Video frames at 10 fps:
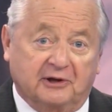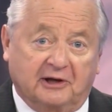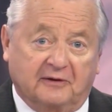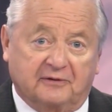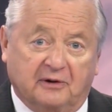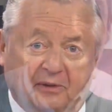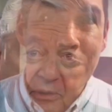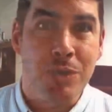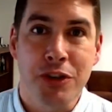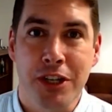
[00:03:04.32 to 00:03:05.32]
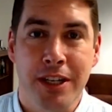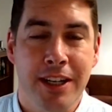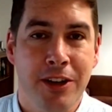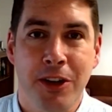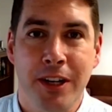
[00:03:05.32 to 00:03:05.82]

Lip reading: He is an institution here in